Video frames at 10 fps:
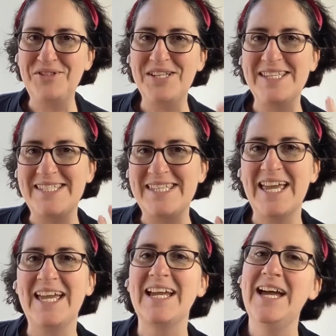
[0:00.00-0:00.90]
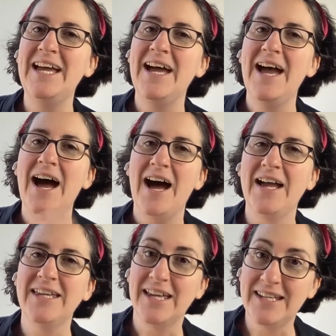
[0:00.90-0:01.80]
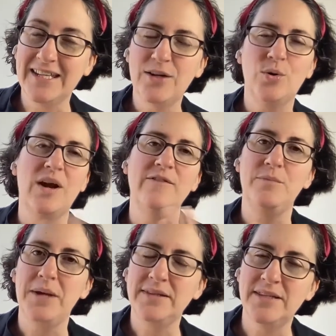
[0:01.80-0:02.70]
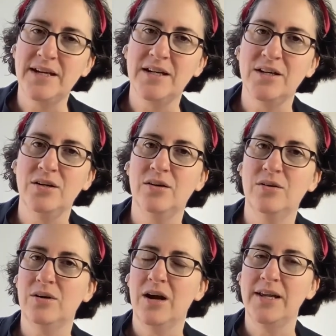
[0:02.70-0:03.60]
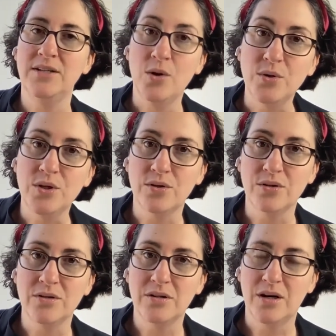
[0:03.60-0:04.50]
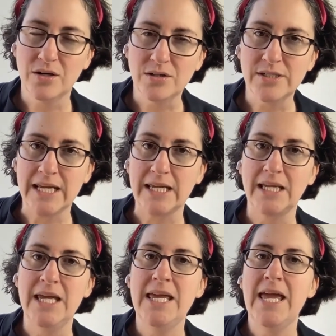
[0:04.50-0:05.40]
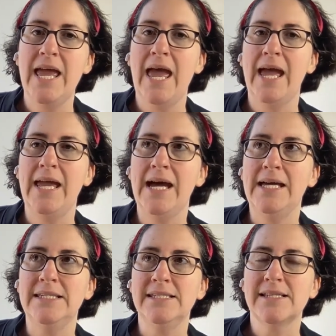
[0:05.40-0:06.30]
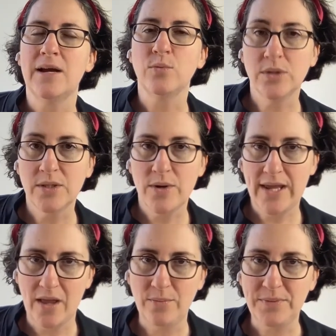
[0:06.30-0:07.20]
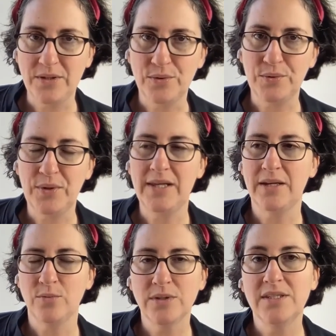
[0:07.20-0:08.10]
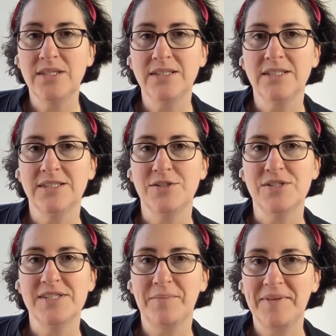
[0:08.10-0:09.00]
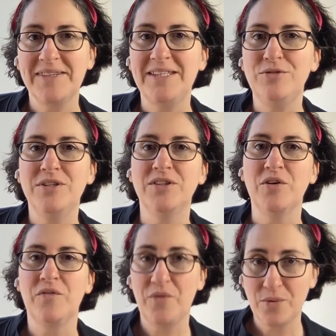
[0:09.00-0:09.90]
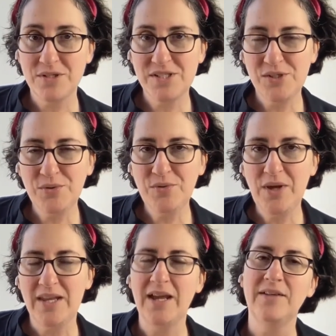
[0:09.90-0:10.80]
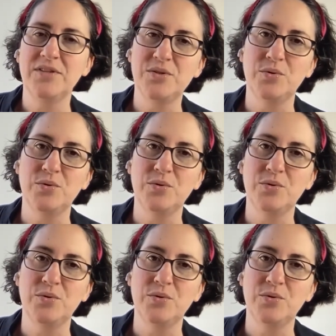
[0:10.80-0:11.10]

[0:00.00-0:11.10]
Just saying, I get it, or I've been there, or I know you're hurting, and I really want to help you. And I really think that there's something that you can look forward to, and I have the